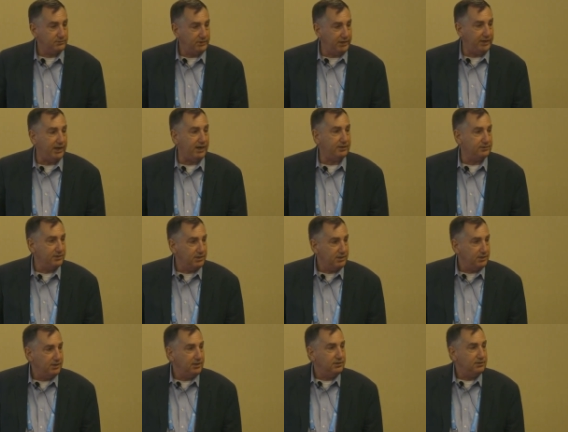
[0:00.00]
Yeah.
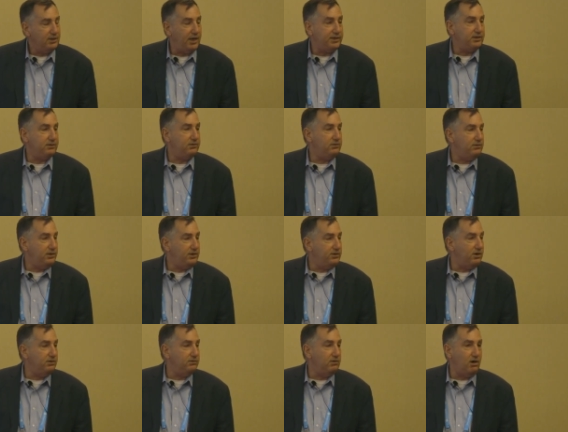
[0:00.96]
Like
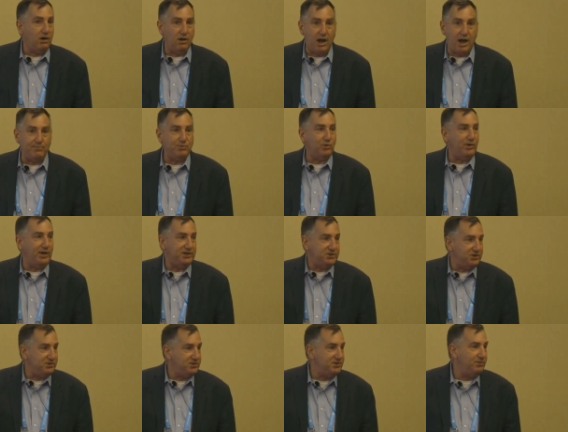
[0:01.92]
in our
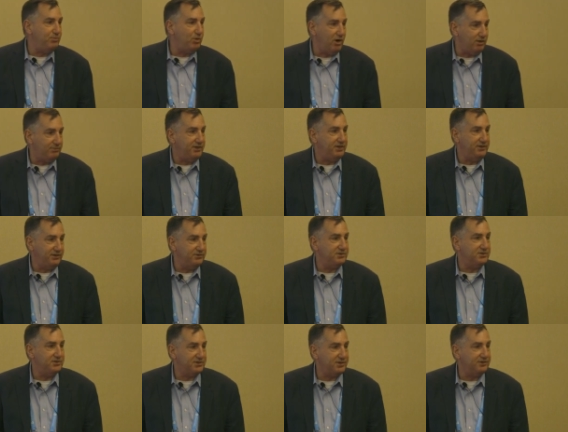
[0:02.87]
operations department
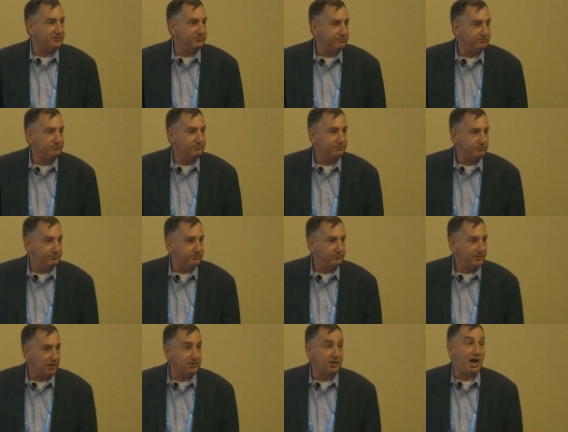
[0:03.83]
uses it
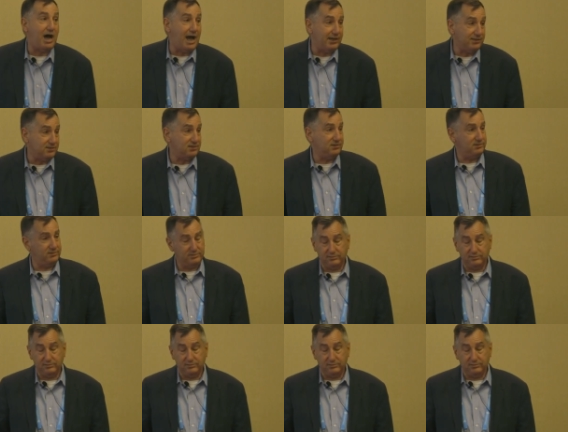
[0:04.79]
a lot.